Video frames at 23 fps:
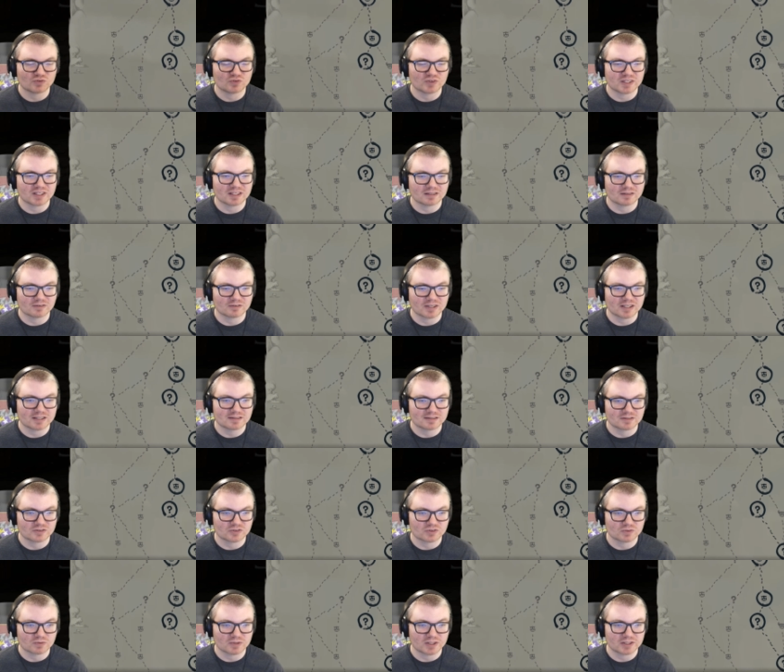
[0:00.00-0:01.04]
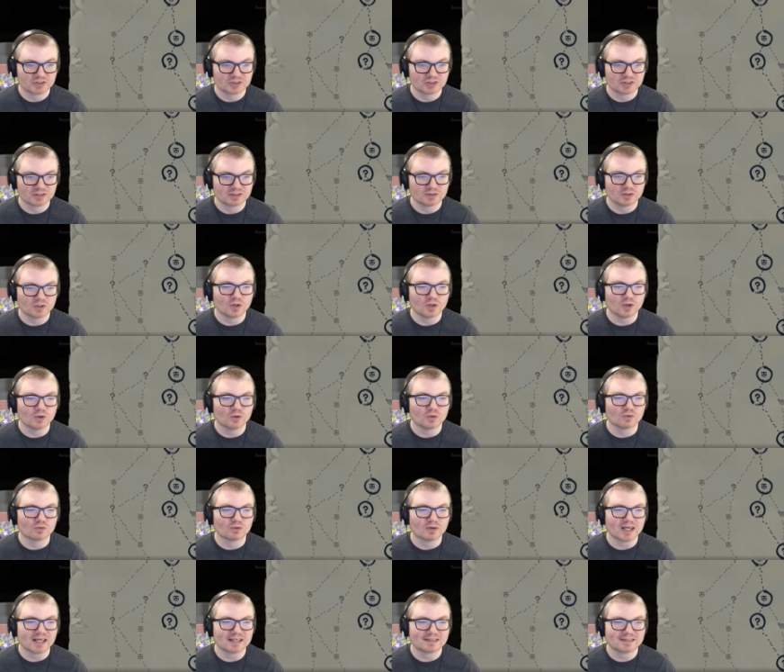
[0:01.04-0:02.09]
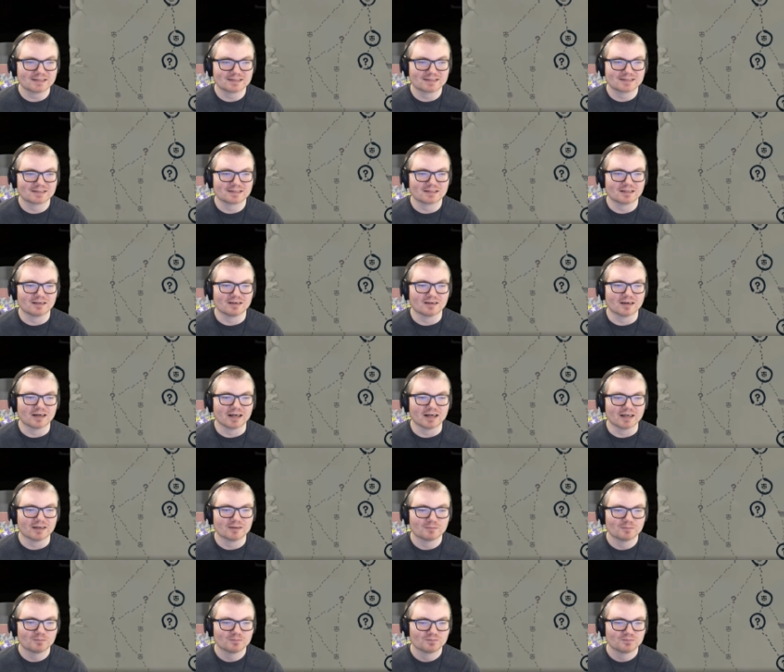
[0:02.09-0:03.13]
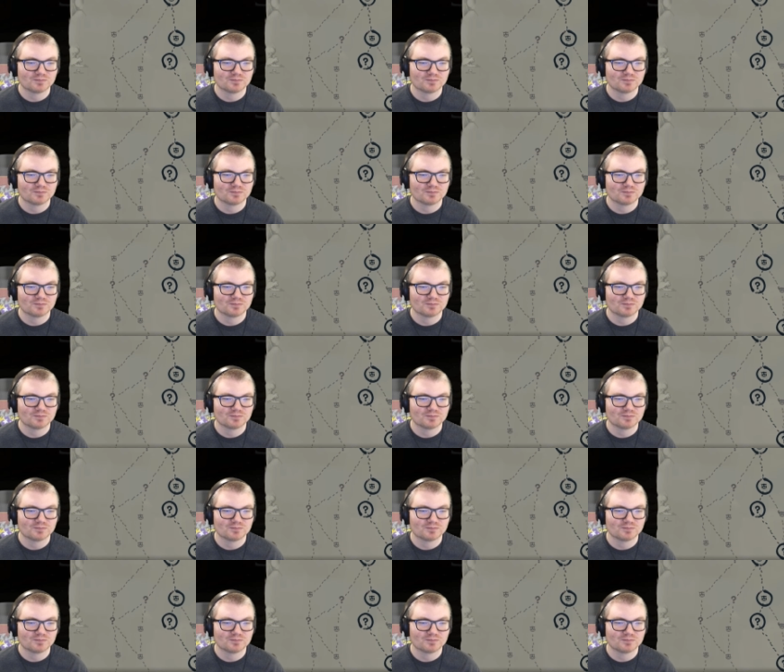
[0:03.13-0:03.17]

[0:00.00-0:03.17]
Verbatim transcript: if we get the right situation. Oh, rests. All right.